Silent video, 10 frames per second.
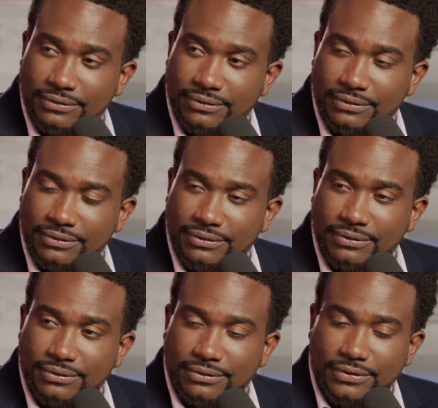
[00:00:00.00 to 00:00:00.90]

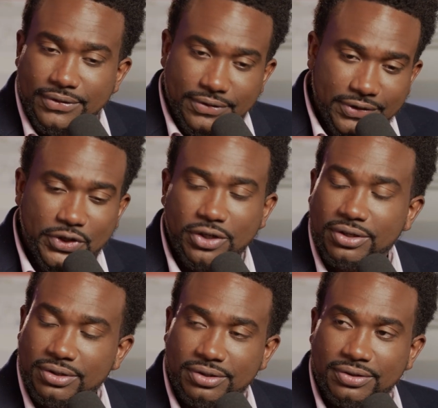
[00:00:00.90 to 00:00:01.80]
that sure.
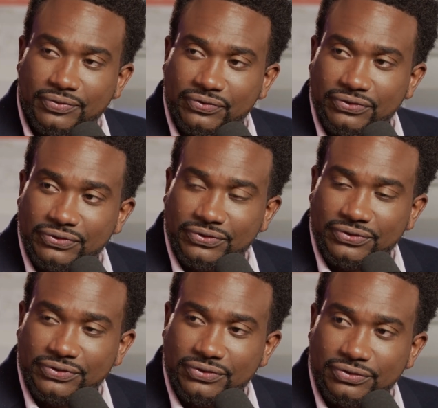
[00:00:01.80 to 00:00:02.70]
culture
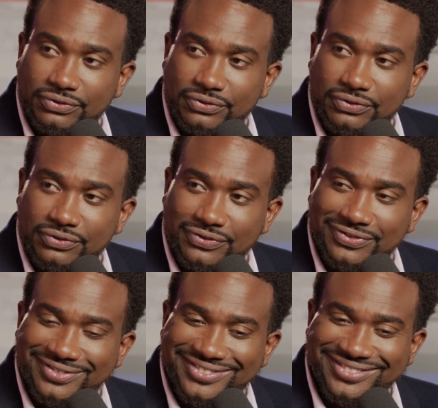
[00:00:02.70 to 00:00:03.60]
in you.
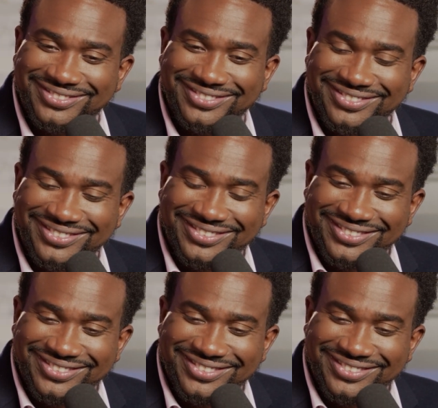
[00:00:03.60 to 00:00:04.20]
If, if, if